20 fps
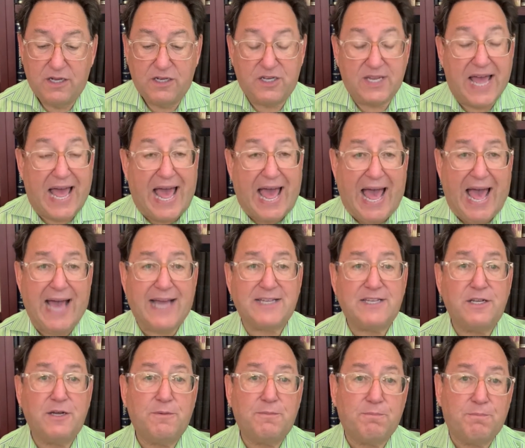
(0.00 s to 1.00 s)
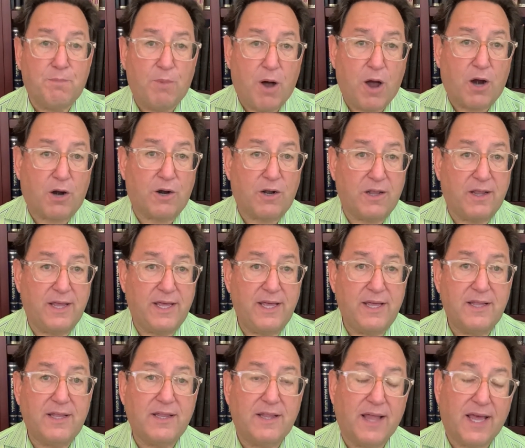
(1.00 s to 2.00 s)
to act
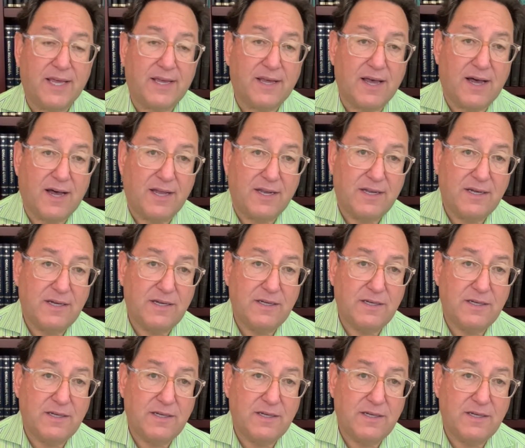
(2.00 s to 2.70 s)
morally like God.